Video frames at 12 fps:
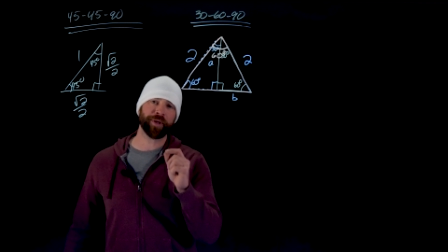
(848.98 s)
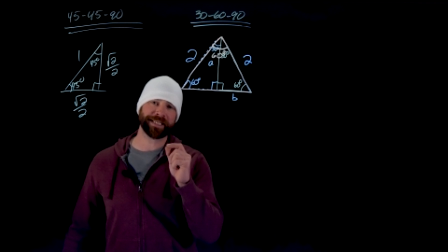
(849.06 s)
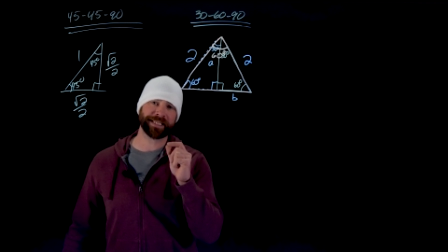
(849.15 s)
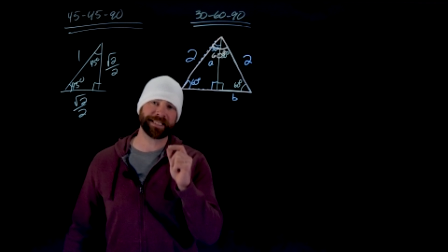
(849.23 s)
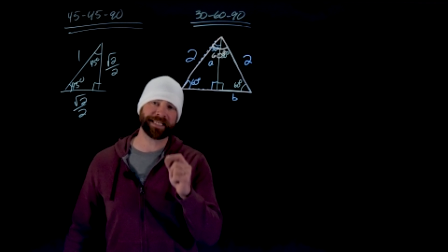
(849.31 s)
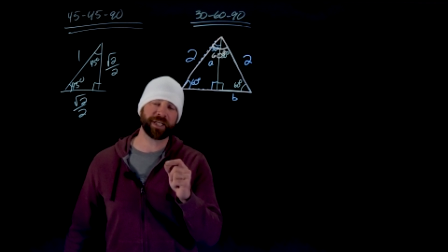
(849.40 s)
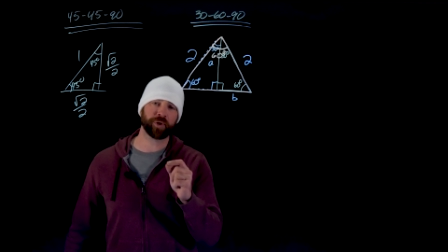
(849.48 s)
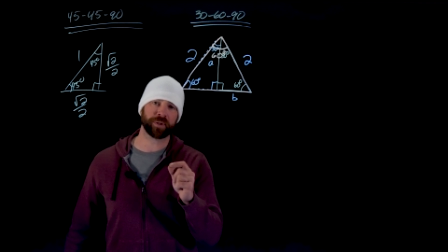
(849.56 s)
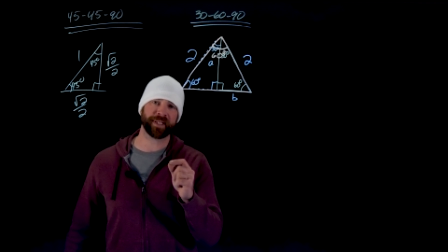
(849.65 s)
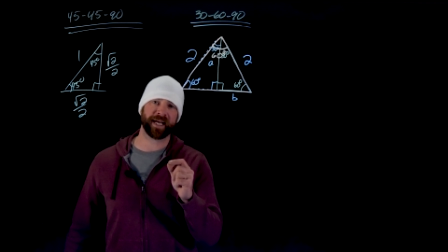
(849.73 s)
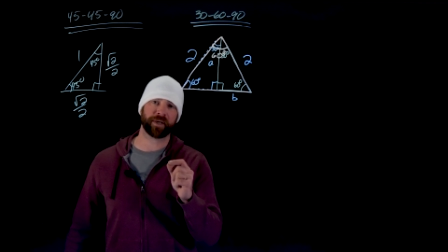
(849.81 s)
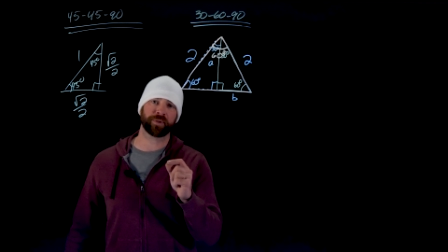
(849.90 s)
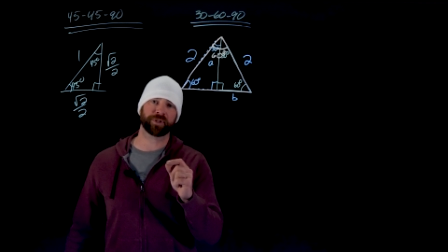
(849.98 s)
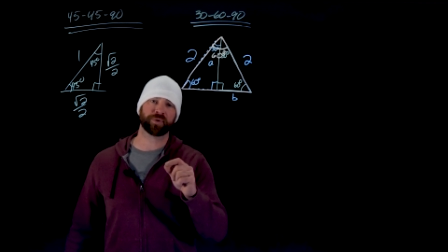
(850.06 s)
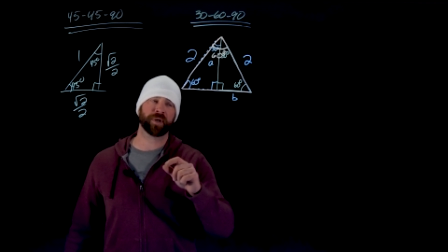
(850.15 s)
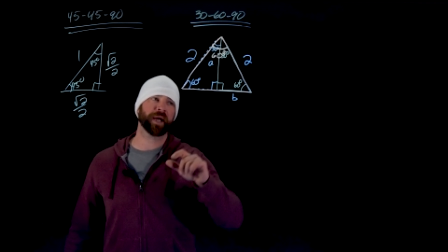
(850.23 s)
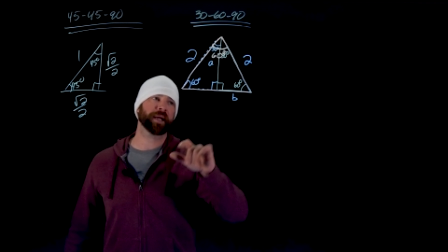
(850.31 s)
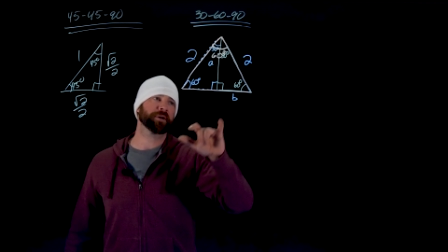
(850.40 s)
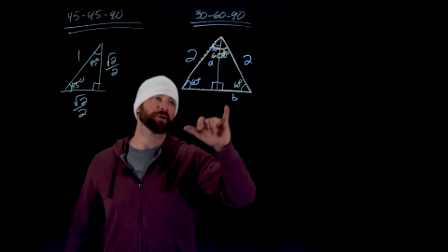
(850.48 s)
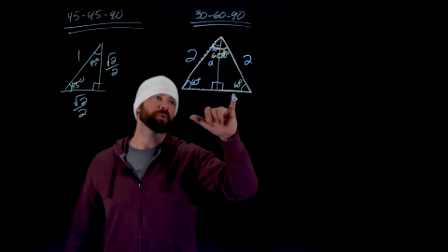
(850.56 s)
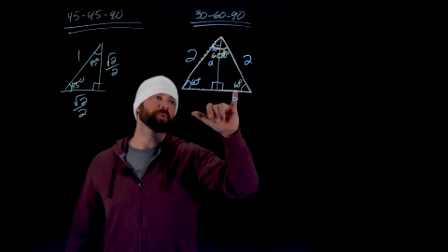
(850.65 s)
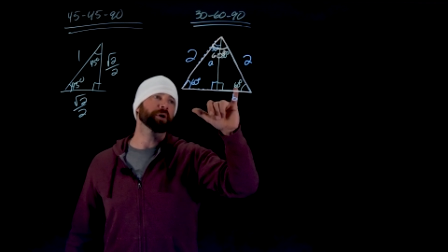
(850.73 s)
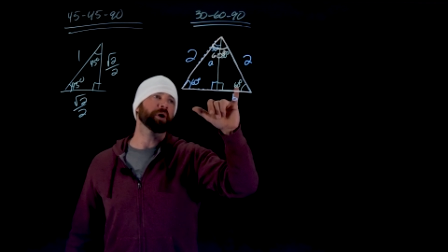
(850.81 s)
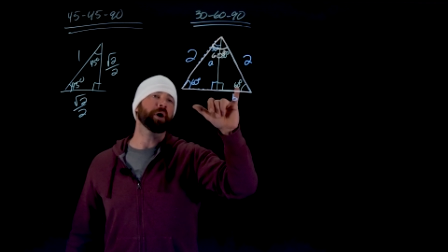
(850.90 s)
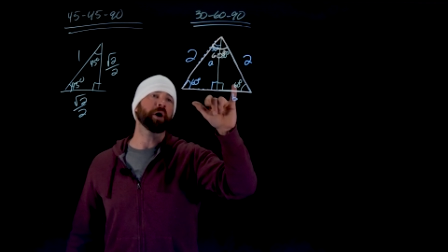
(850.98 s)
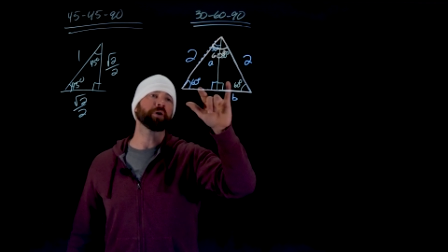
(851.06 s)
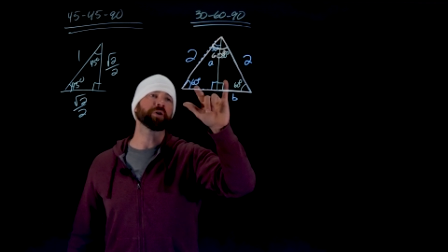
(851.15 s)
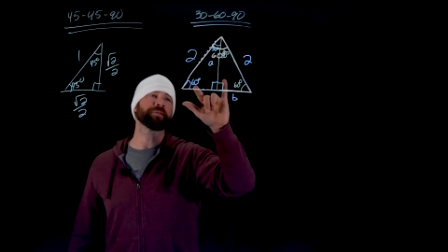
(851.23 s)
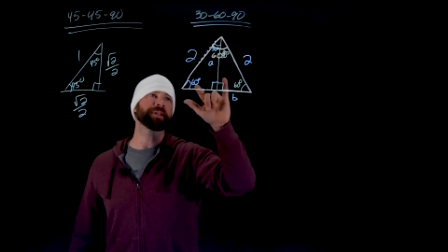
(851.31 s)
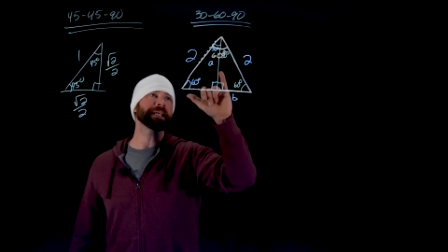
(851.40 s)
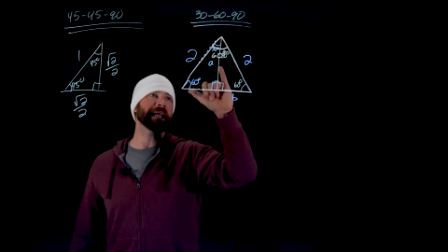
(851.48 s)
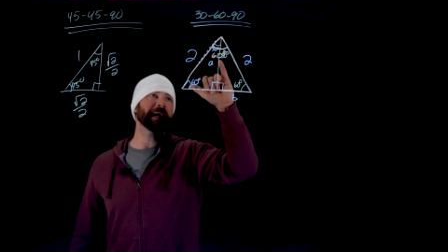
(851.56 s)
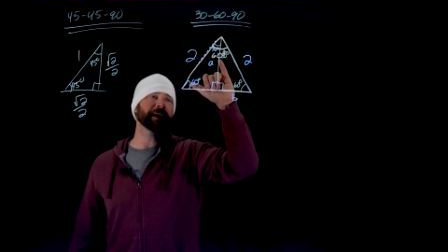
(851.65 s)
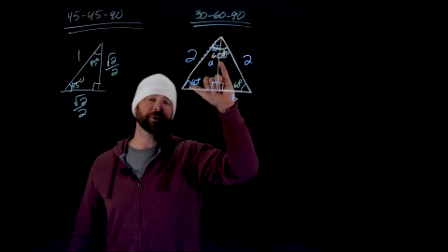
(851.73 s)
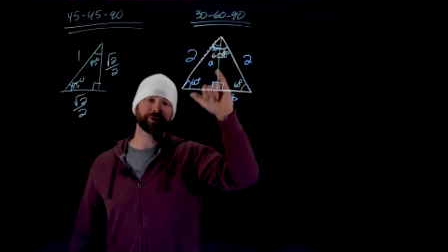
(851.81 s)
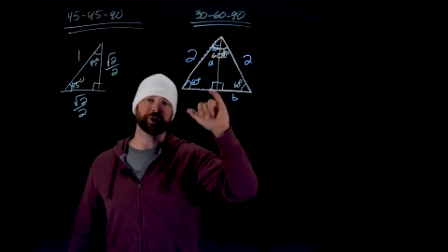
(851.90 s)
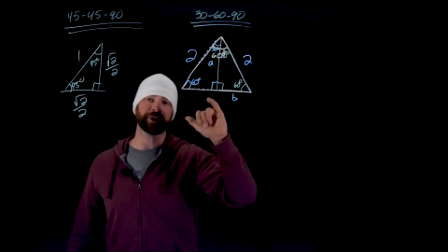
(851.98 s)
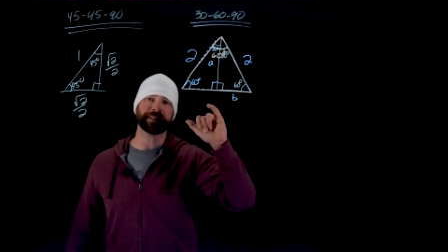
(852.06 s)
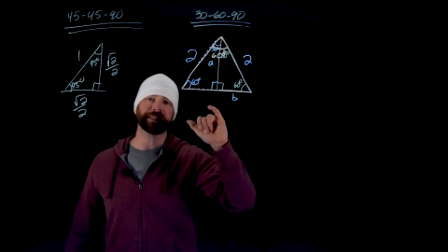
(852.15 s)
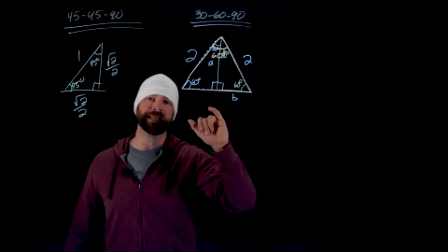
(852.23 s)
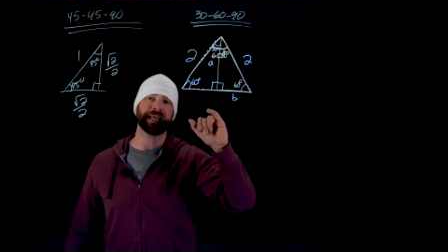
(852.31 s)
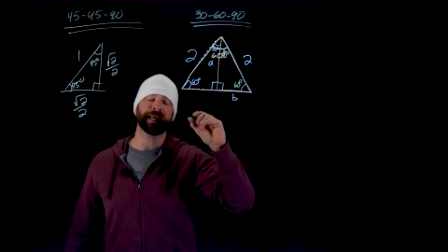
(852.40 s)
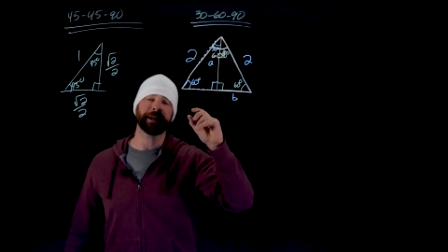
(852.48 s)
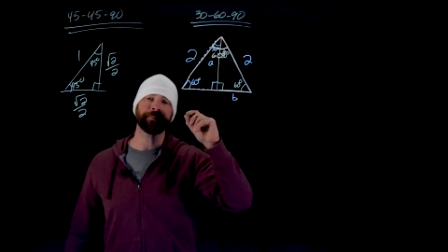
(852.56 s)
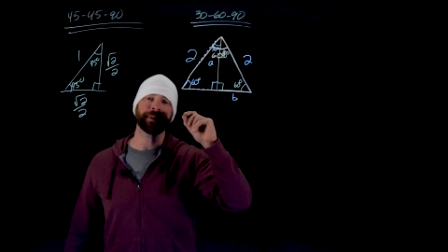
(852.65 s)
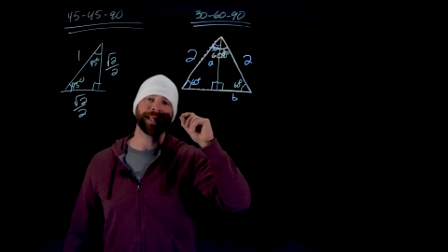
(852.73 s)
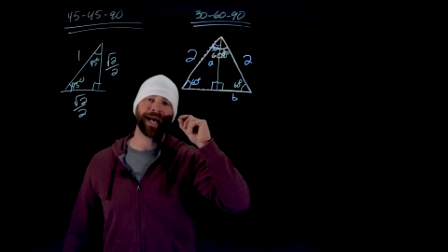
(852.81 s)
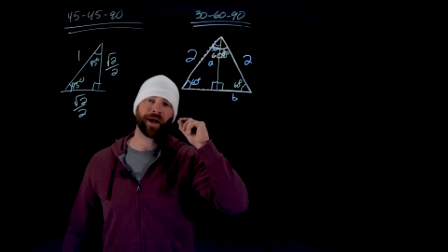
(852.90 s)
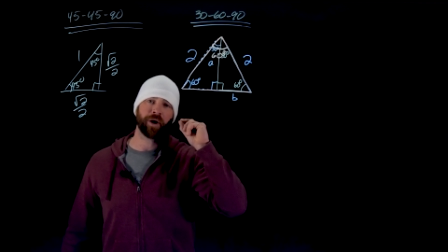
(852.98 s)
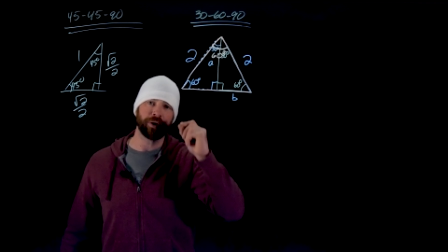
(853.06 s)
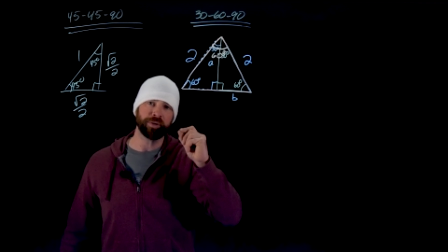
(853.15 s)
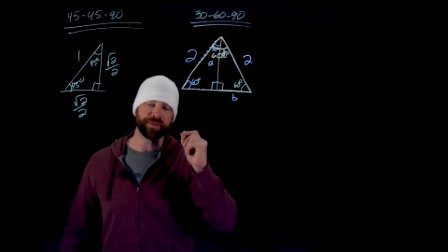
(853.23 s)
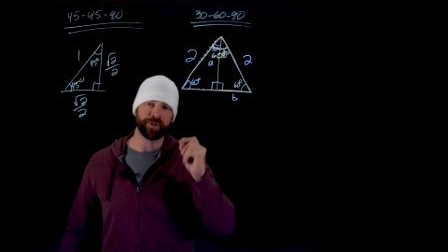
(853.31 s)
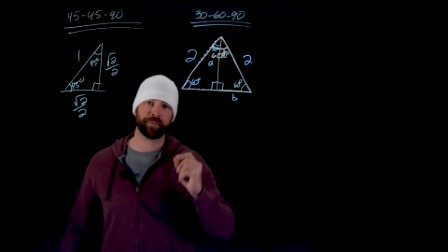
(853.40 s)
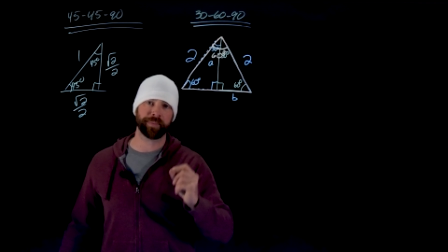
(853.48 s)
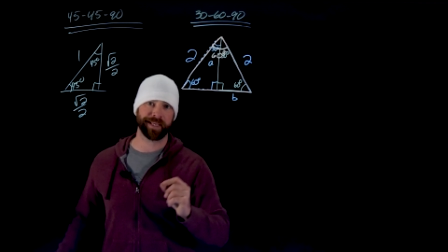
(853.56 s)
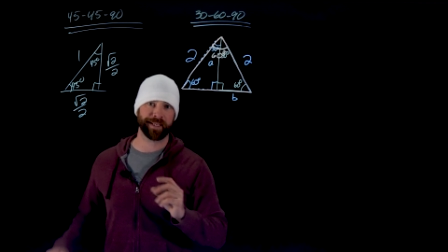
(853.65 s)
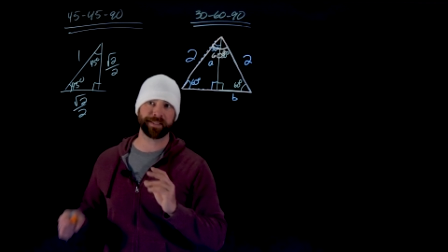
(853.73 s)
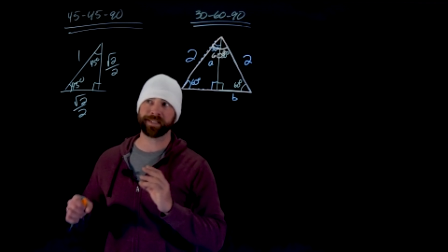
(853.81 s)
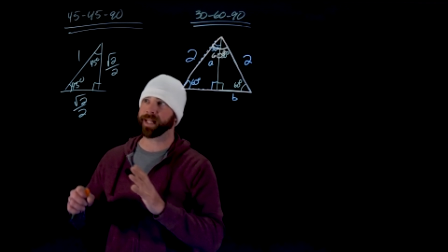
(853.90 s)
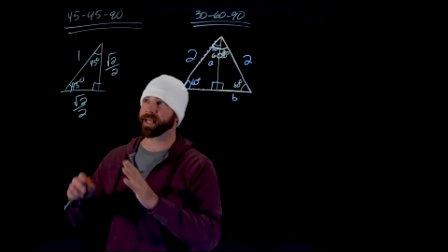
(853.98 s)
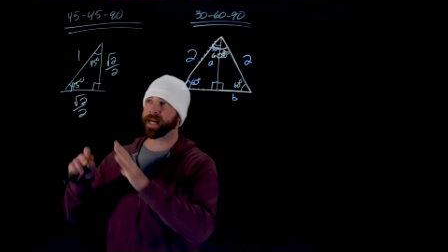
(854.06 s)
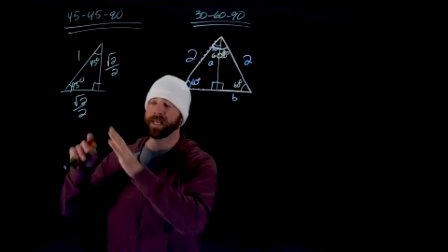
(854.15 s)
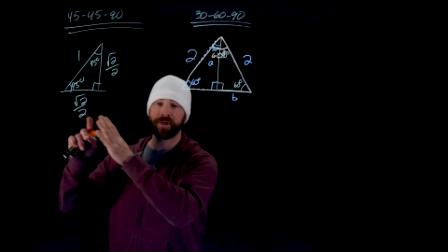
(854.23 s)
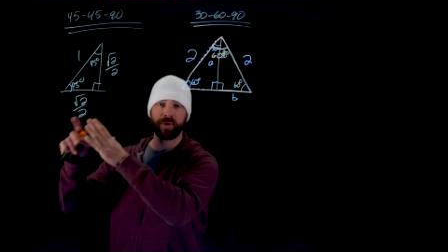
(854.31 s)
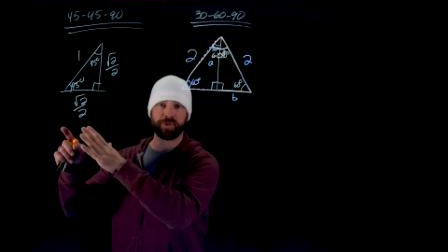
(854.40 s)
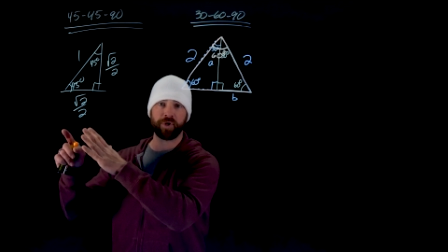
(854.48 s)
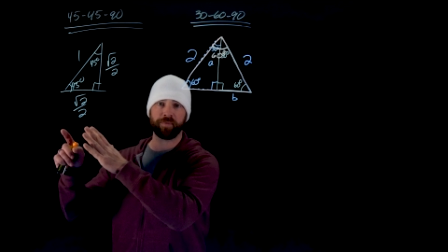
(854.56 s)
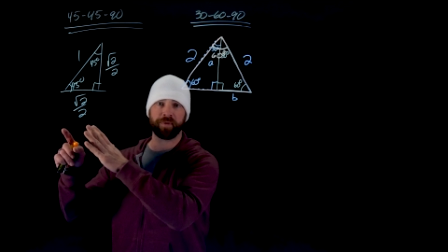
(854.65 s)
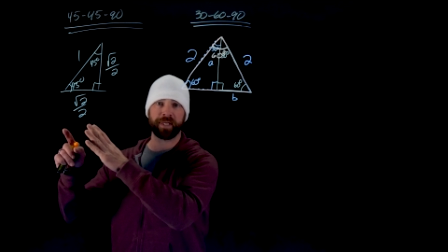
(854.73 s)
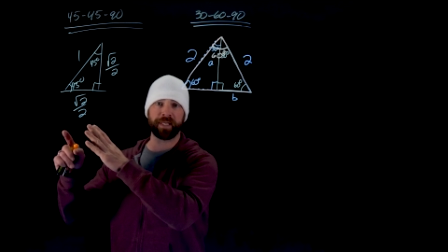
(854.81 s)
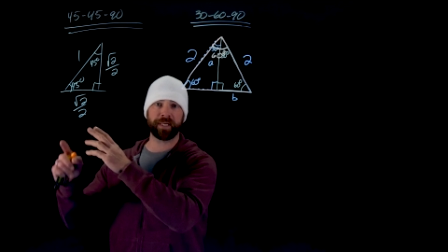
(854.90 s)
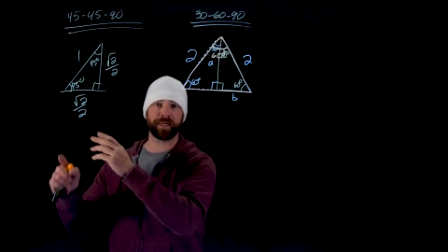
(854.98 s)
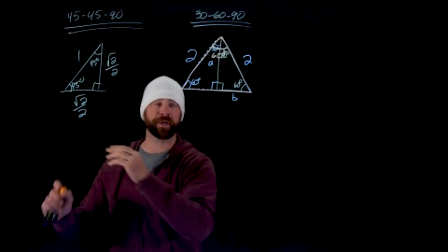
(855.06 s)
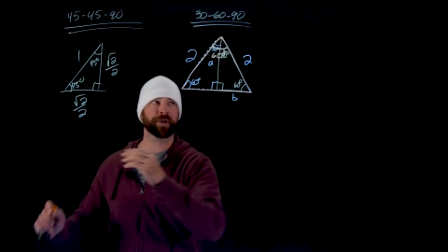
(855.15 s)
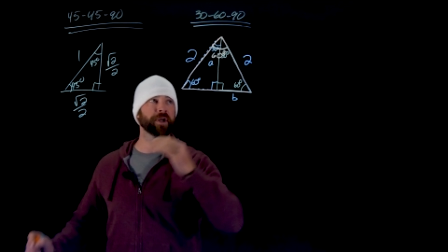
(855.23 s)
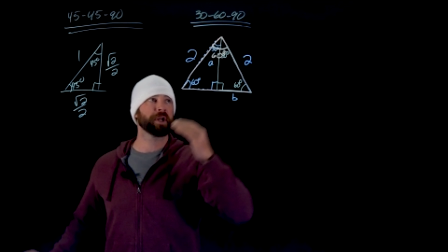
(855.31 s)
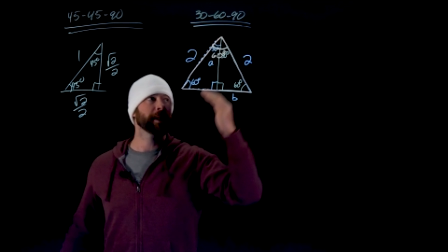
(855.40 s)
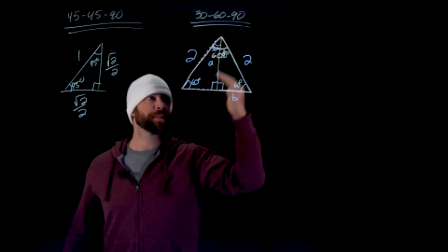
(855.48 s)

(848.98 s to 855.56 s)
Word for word: this is an equilateral triangle where all of the angles are the same, that also means, like I used over here,